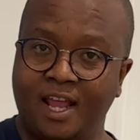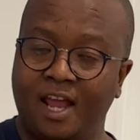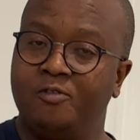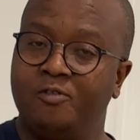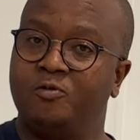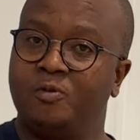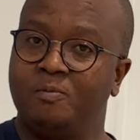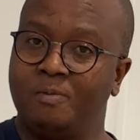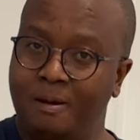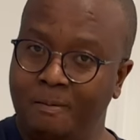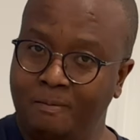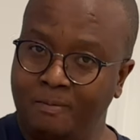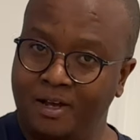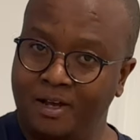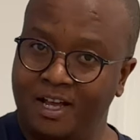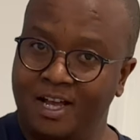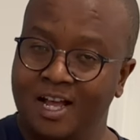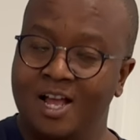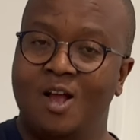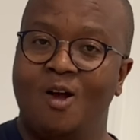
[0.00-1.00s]
And
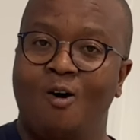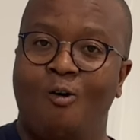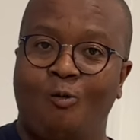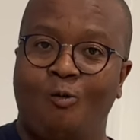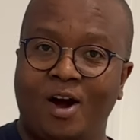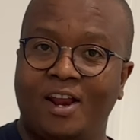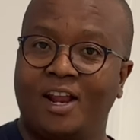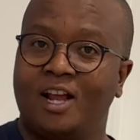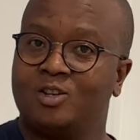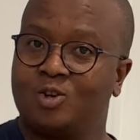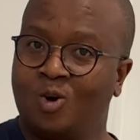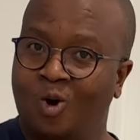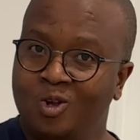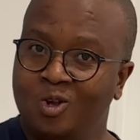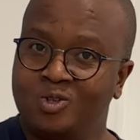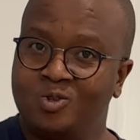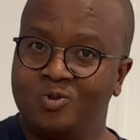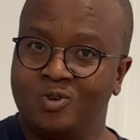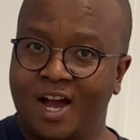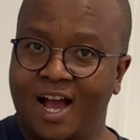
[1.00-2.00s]
remember what I
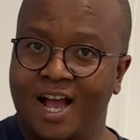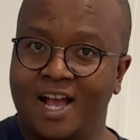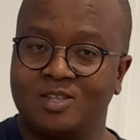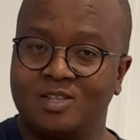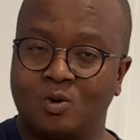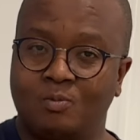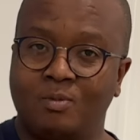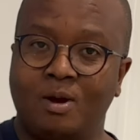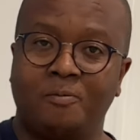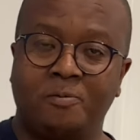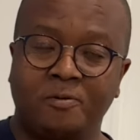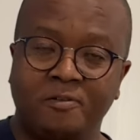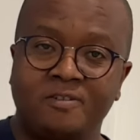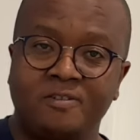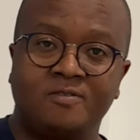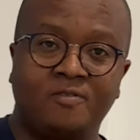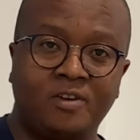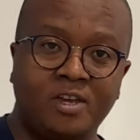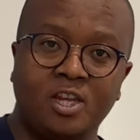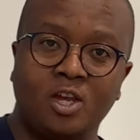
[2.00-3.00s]
told you guys on my
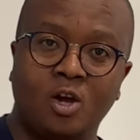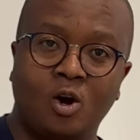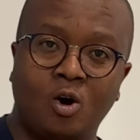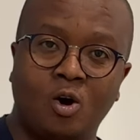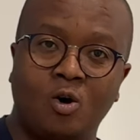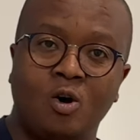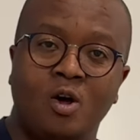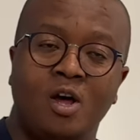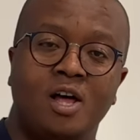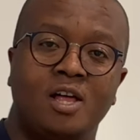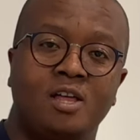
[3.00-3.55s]
previous video,